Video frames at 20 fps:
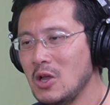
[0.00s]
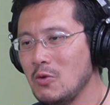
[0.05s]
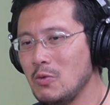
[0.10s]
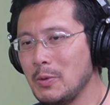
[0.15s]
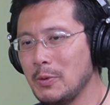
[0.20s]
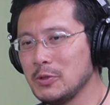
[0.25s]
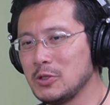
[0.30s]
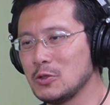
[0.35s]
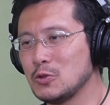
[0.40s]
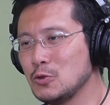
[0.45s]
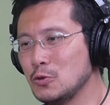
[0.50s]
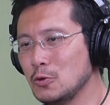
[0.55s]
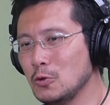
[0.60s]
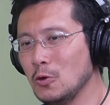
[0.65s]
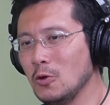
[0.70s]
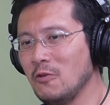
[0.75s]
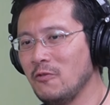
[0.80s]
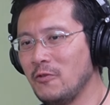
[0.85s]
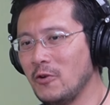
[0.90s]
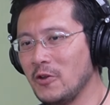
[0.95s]
we built a
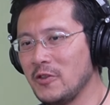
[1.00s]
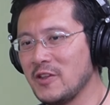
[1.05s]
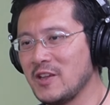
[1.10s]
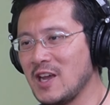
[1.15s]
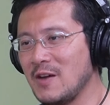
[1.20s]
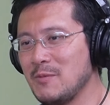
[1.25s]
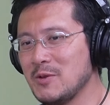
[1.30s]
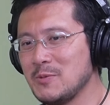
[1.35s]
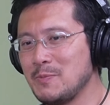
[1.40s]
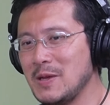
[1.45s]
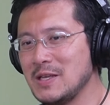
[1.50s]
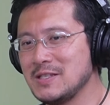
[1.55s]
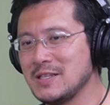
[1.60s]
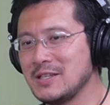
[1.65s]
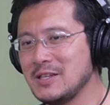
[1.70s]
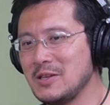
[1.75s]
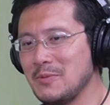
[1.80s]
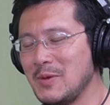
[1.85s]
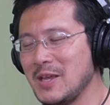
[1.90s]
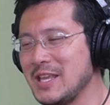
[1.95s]
tool for the government
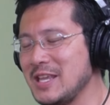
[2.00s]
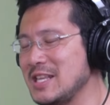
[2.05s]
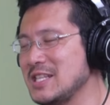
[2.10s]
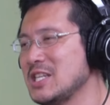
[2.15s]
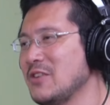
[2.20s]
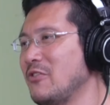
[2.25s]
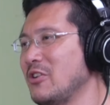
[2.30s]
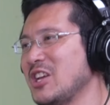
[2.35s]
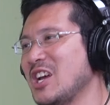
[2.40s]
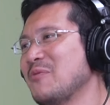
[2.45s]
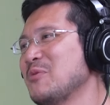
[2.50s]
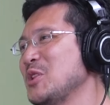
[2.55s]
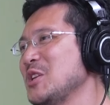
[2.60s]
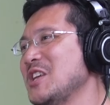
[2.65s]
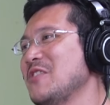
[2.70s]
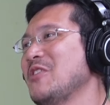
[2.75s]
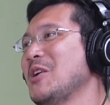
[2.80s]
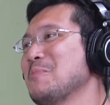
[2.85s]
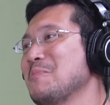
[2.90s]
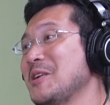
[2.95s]
basically to make it easier for the government to
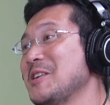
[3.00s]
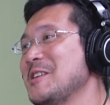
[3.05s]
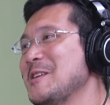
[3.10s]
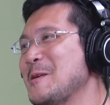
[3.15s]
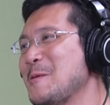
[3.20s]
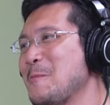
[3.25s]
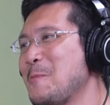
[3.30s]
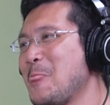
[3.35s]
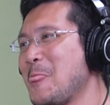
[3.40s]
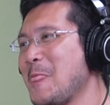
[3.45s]
give out money.